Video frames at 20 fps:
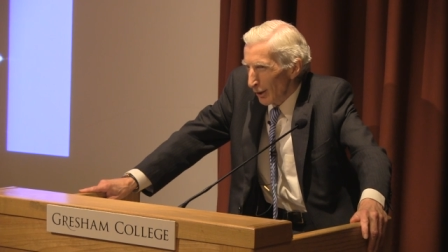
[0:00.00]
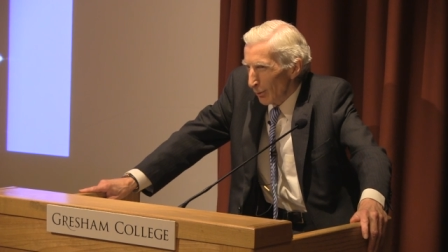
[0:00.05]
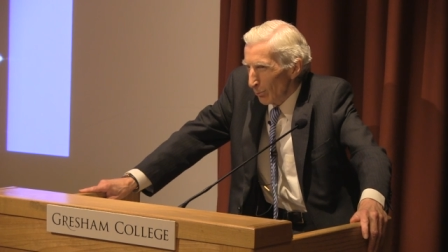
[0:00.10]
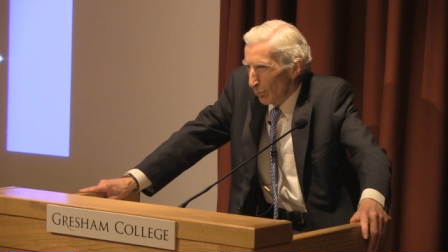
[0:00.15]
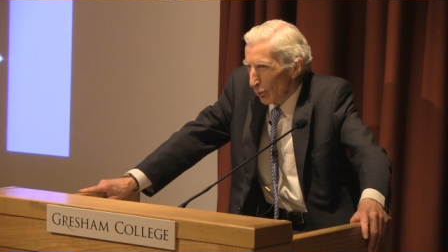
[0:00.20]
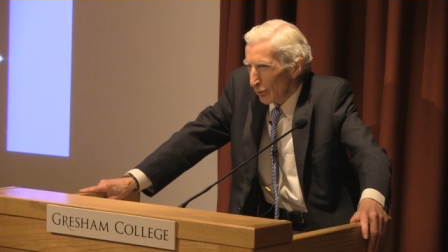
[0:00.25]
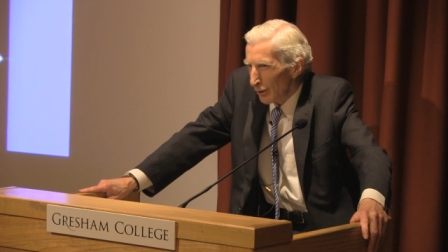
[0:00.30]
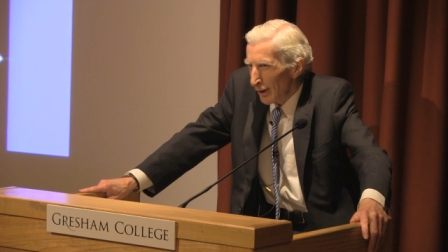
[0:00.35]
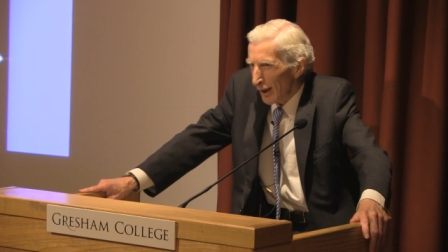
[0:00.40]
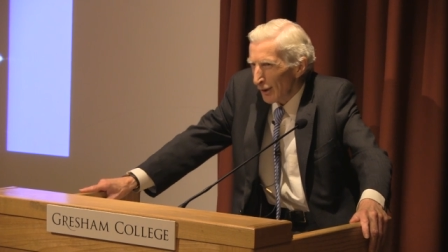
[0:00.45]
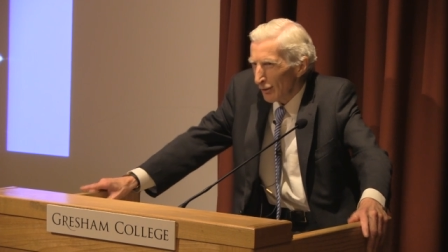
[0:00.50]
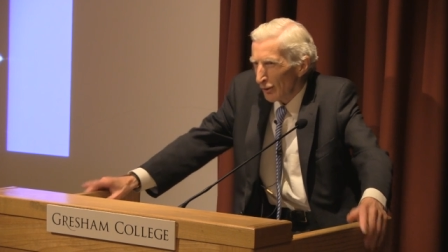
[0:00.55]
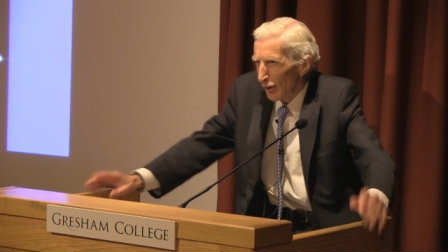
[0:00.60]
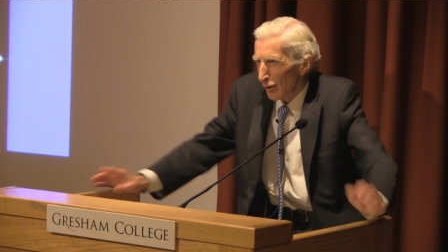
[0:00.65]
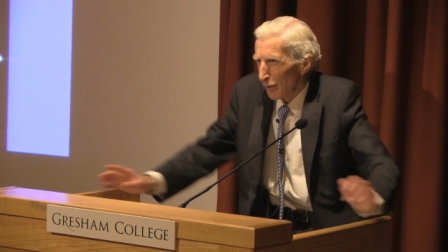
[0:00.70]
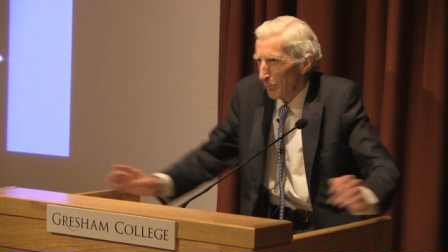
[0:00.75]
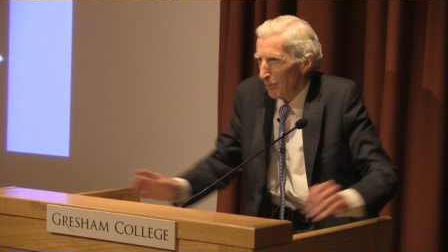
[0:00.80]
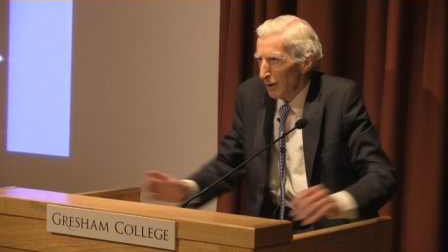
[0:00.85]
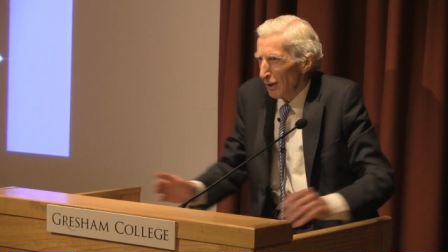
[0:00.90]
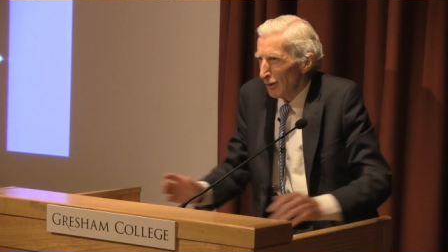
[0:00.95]
would they
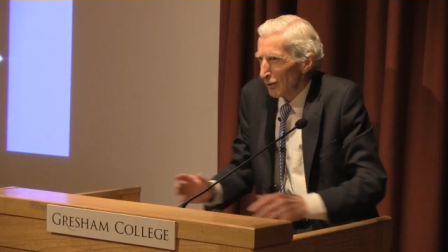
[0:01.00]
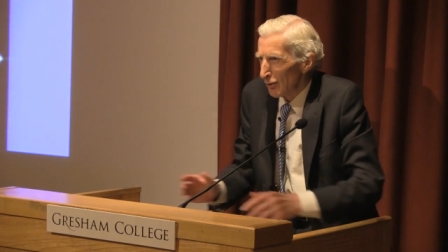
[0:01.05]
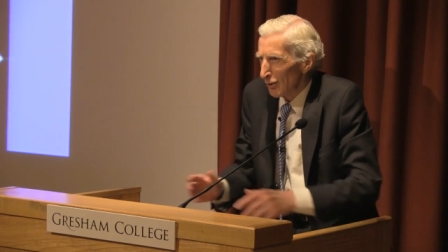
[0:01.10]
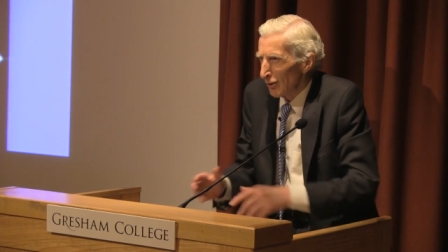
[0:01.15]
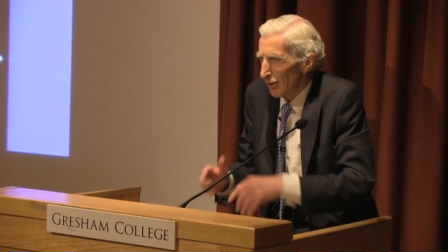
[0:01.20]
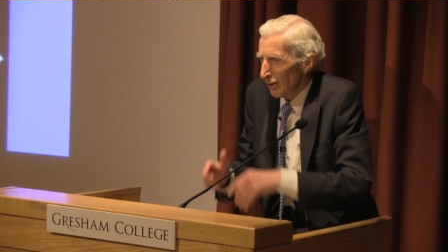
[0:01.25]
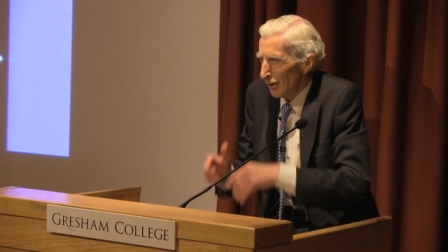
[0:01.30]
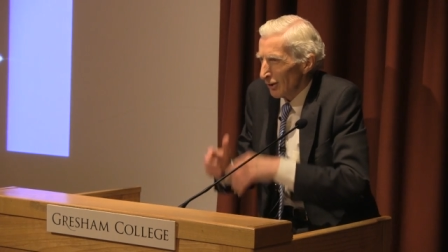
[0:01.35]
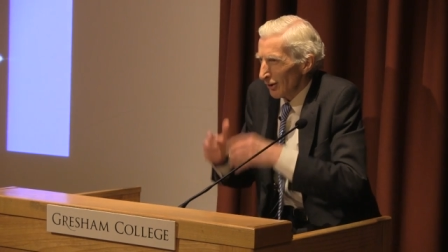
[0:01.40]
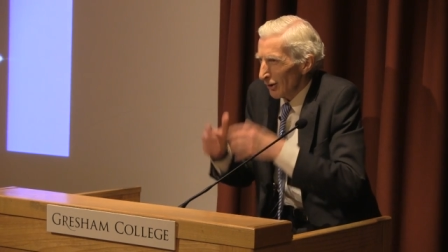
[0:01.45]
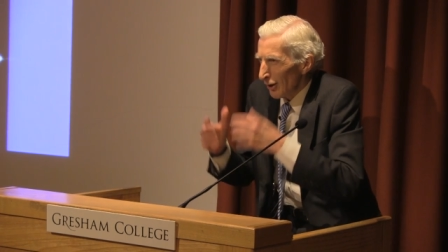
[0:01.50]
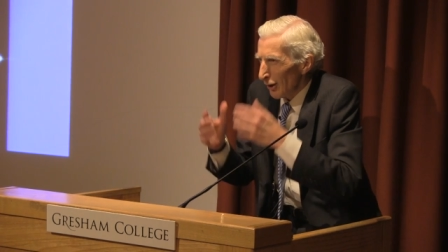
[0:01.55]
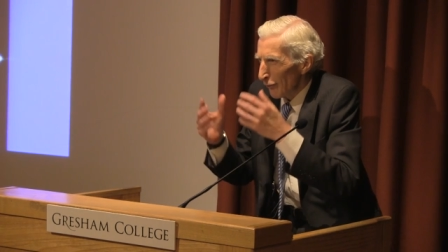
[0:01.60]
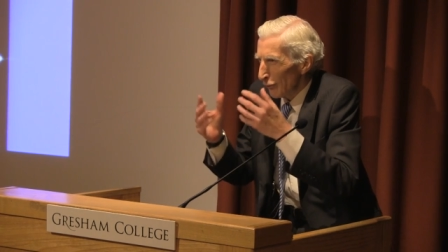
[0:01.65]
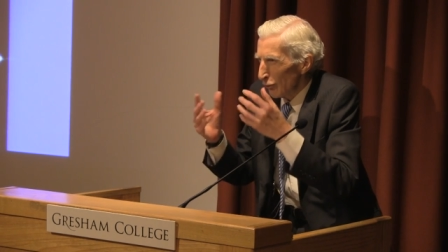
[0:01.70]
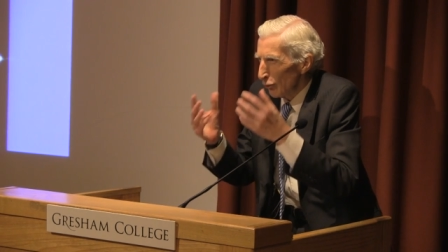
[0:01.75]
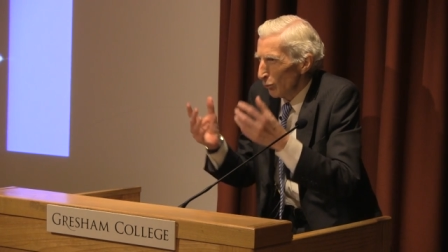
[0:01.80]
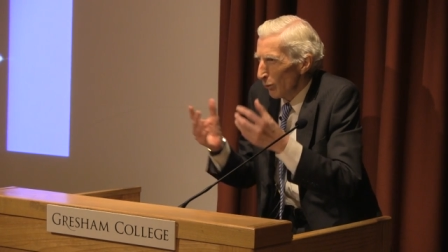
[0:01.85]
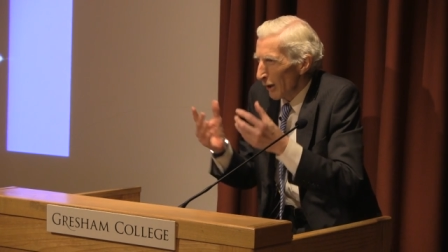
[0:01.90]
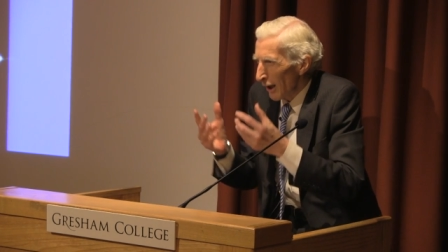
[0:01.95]
just meet a
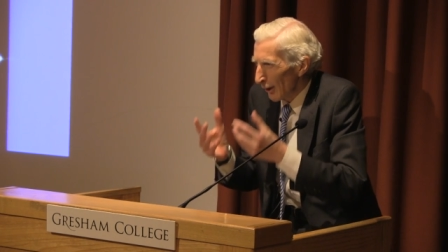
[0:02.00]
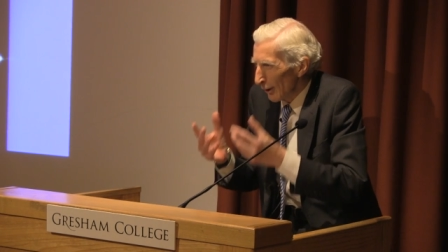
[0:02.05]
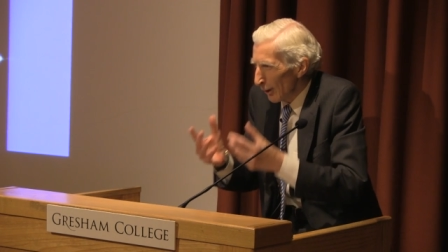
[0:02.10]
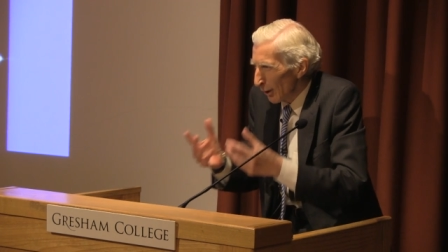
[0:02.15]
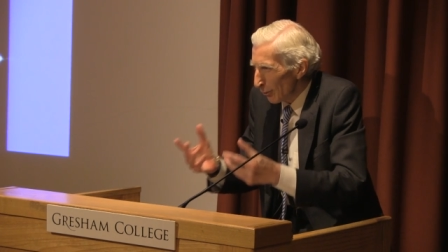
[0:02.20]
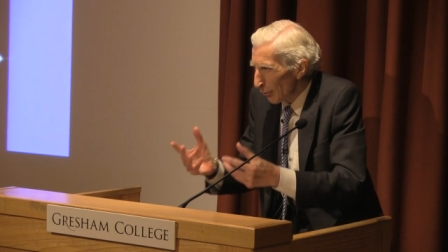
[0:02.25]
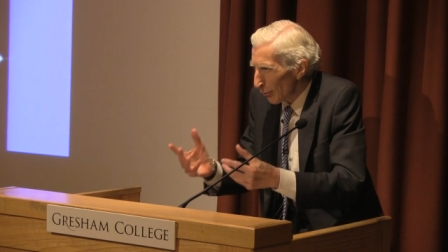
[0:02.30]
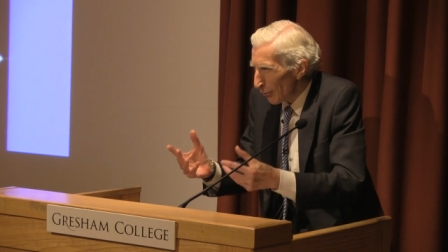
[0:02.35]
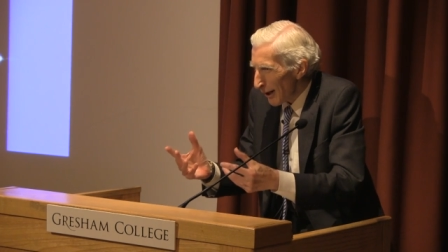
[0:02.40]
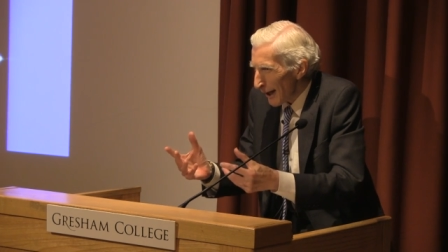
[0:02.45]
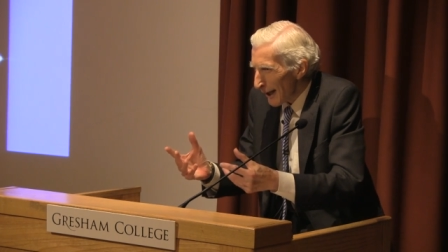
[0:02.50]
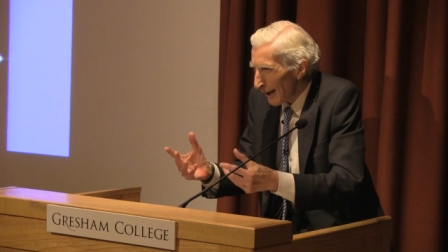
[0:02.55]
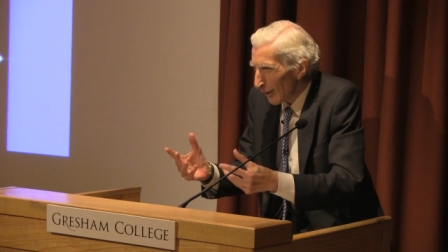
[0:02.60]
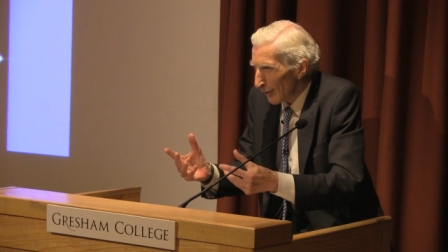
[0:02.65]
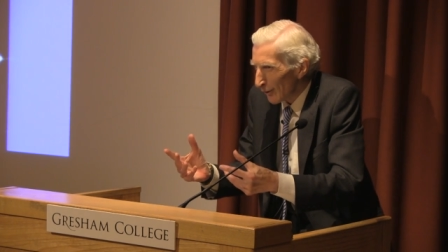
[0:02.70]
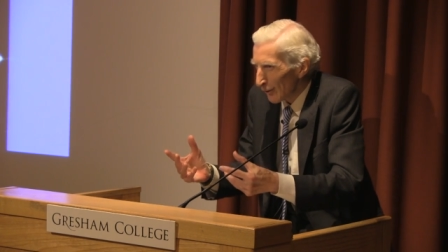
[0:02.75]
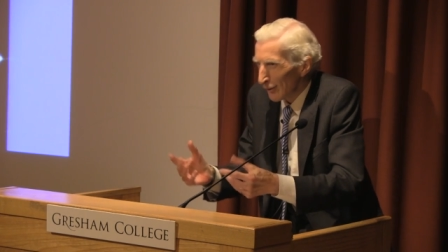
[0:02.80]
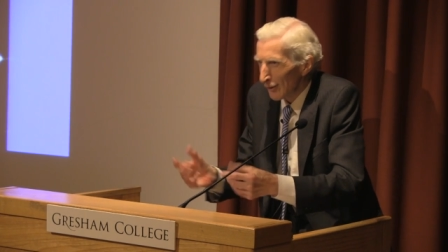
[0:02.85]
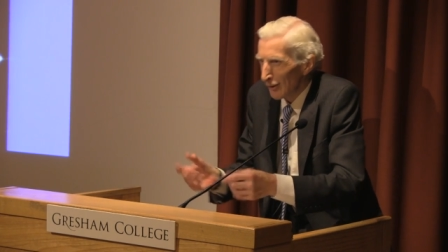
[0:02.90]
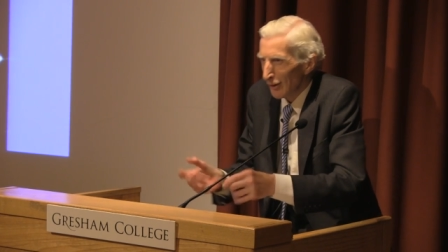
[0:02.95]
few well known
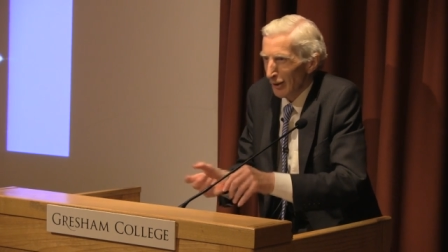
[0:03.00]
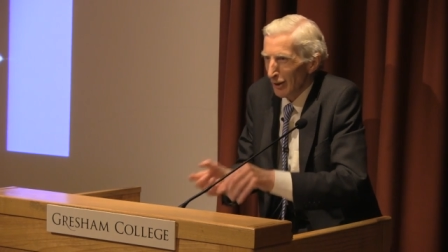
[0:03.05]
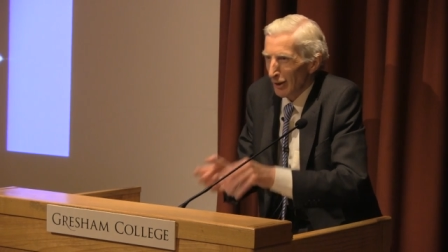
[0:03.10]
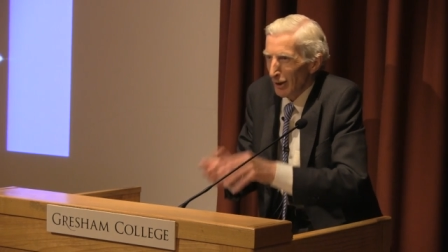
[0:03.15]
cranks